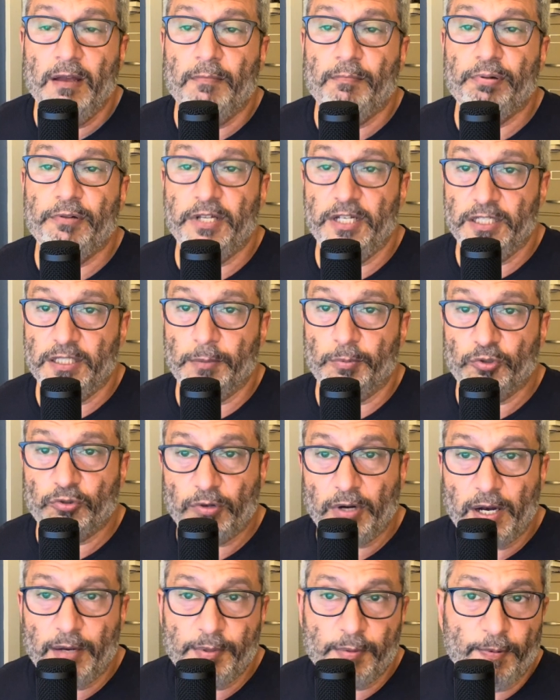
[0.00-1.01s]
Please
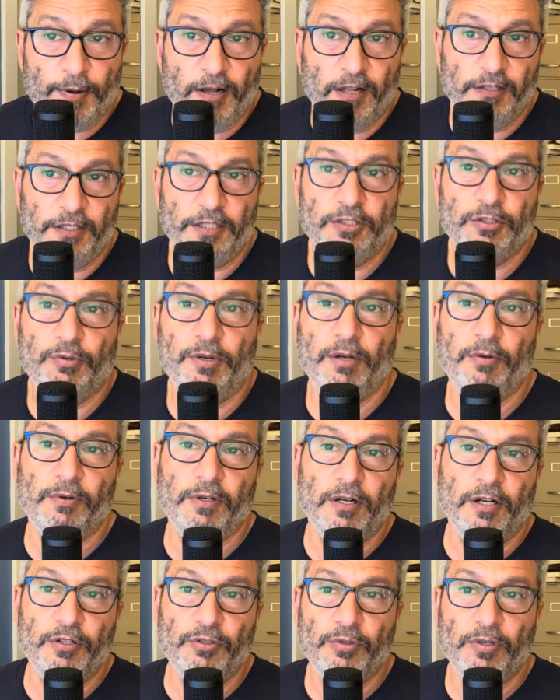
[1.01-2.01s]
subscribe to Politics
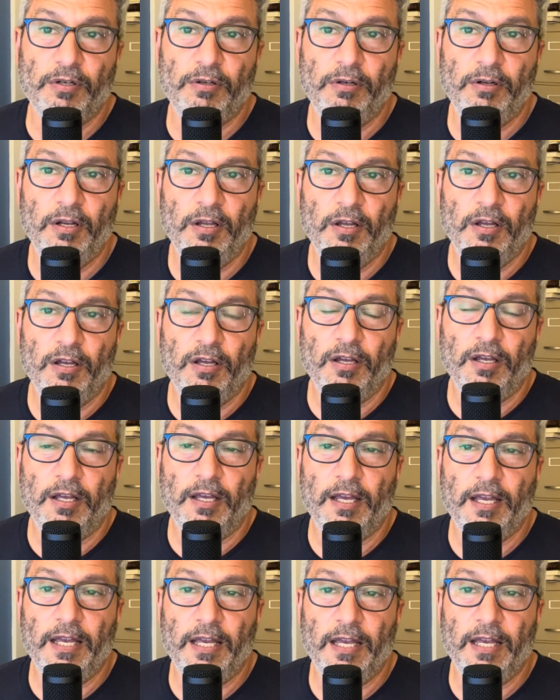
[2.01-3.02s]
2100
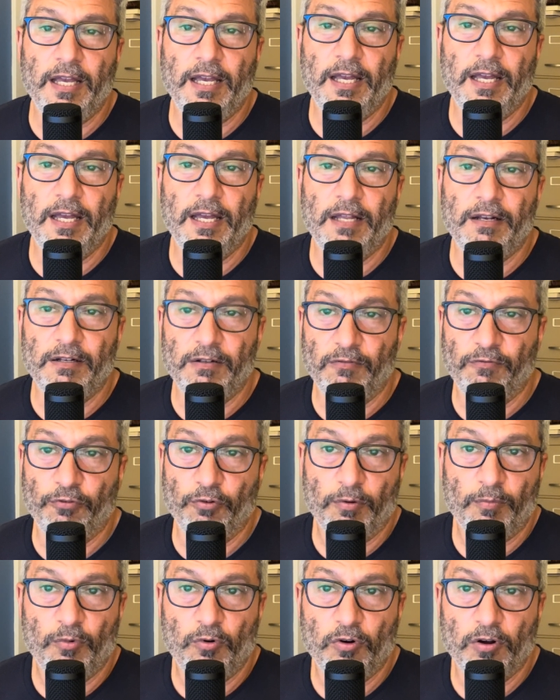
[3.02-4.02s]
and for